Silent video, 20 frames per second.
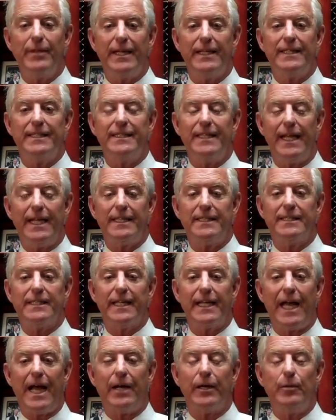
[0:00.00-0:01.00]
that it takes
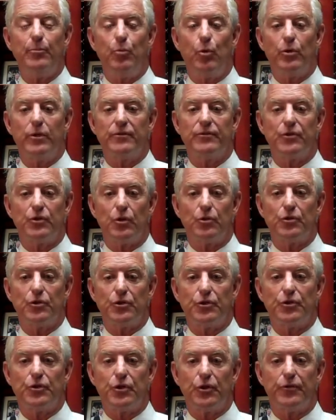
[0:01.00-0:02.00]
the County Board of
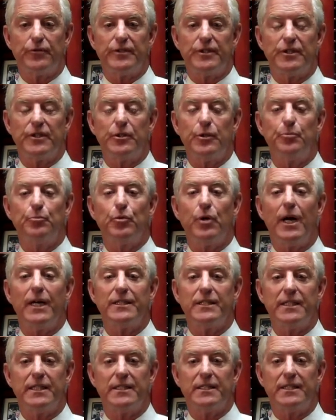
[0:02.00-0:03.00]
Social Service to
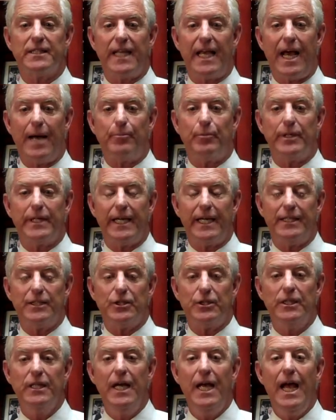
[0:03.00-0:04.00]
process the
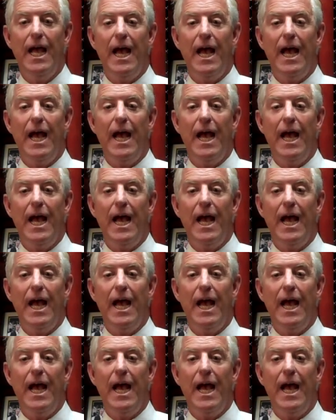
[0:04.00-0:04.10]
application.